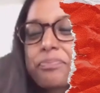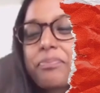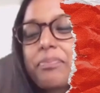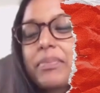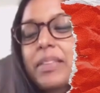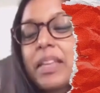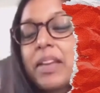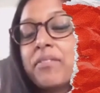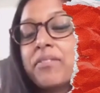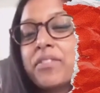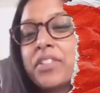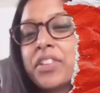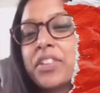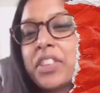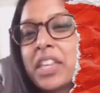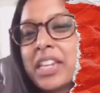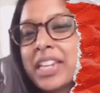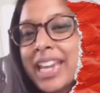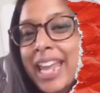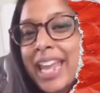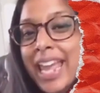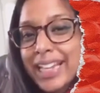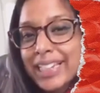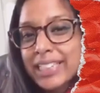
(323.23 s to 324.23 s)
For the
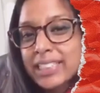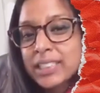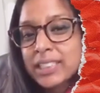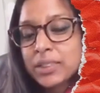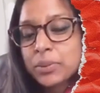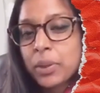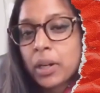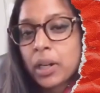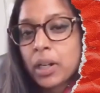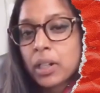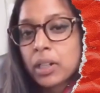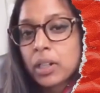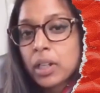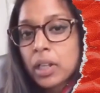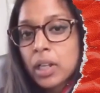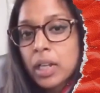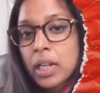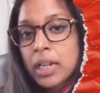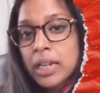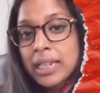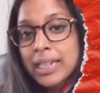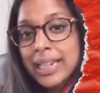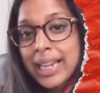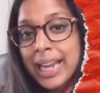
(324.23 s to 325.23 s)
next one,
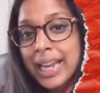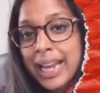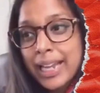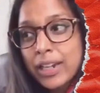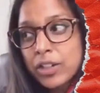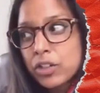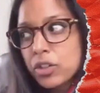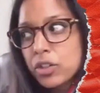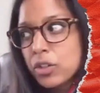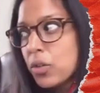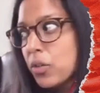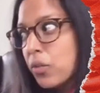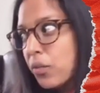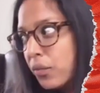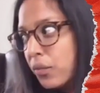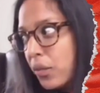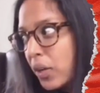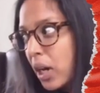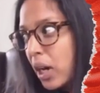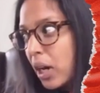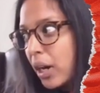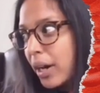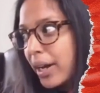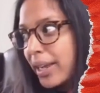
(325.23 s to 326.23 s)
can you
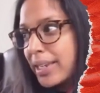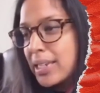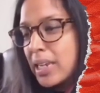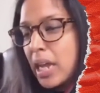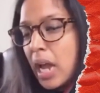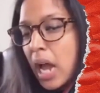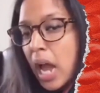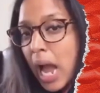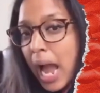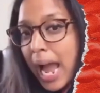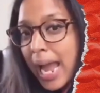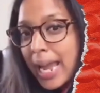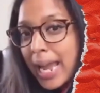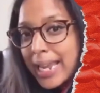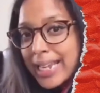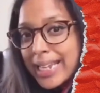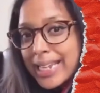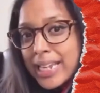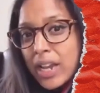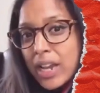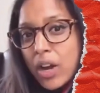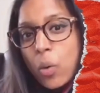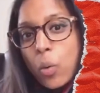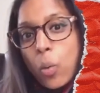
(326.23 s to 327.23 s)
find a
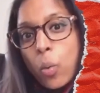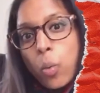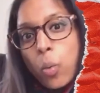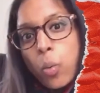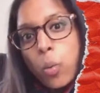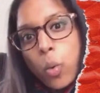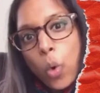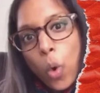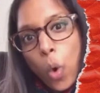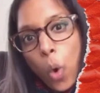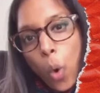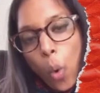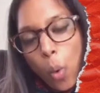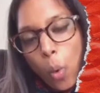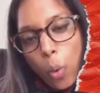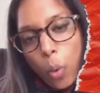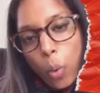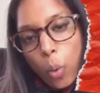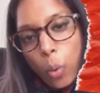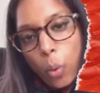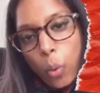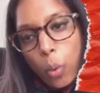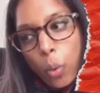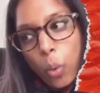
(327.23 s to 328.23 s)

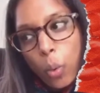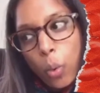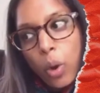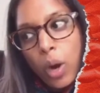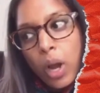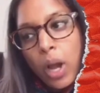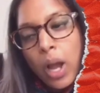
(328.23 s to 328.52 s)
wall?